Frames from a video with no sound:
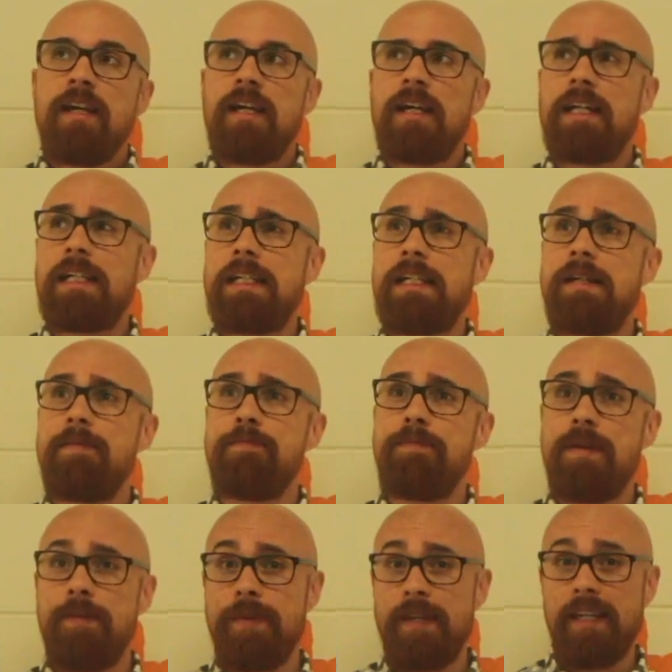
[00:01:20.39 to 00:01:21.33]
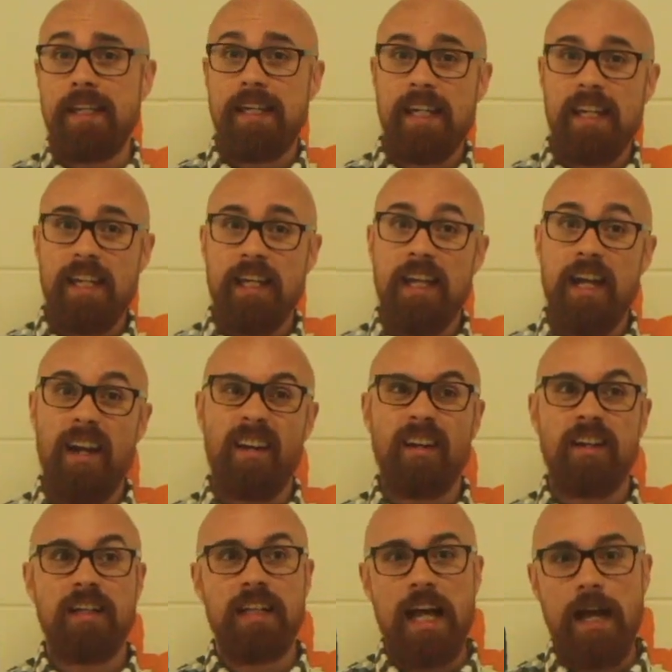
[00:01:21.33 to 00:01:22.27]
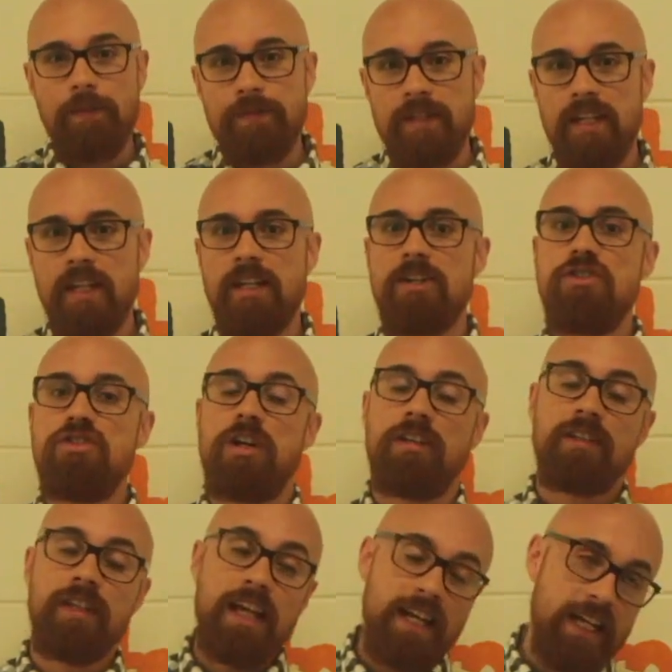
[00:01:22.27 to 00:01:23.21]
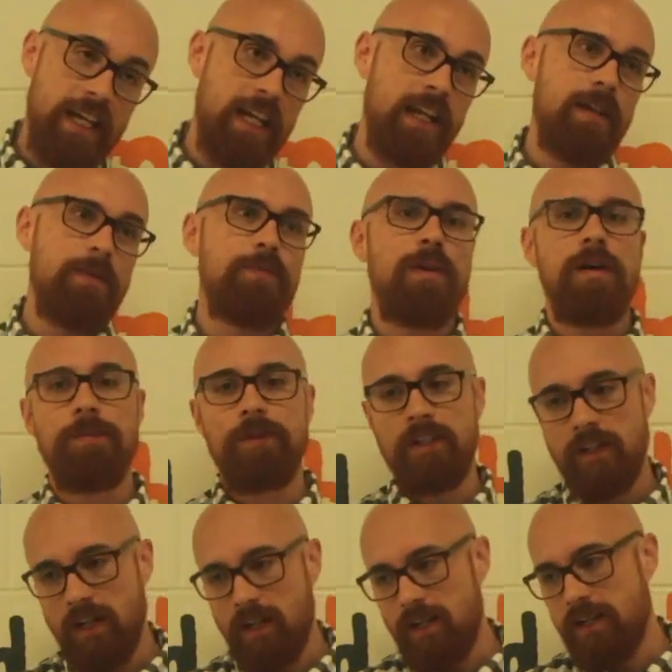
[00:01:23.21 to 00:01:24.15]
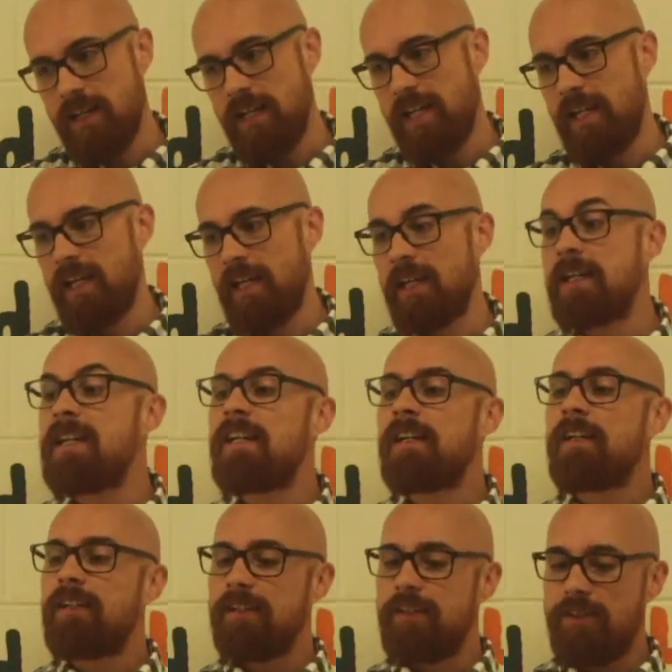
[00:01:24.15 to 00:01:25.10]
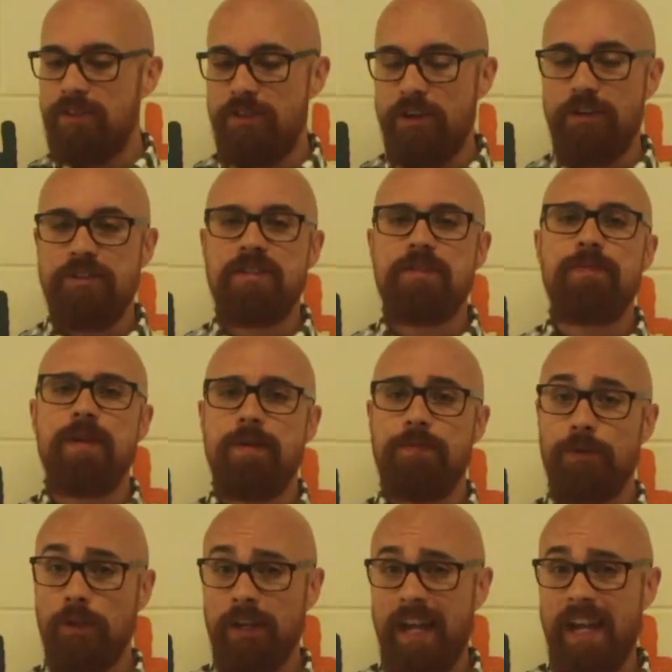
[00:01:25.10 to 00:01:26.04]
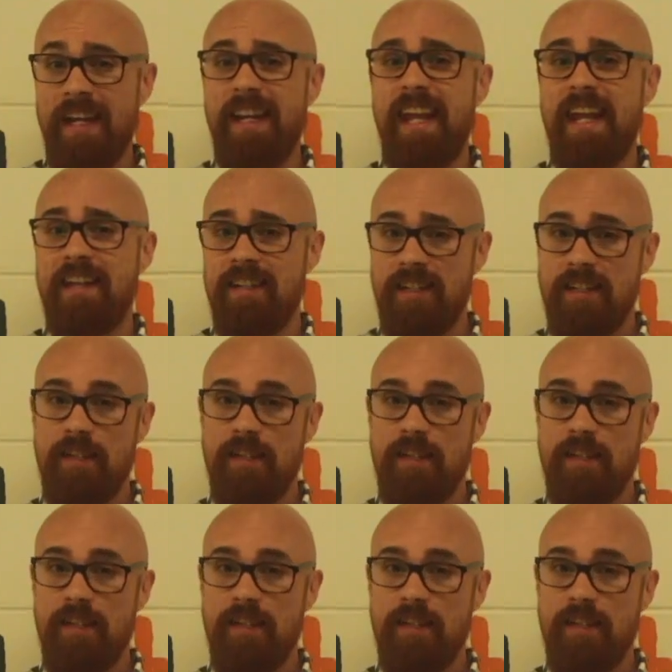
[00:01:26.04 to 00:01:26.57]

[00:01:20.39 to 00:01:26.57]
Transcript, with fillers: um, BB King, Eric Clapton, John Lennon, McCartney, those people, and Andy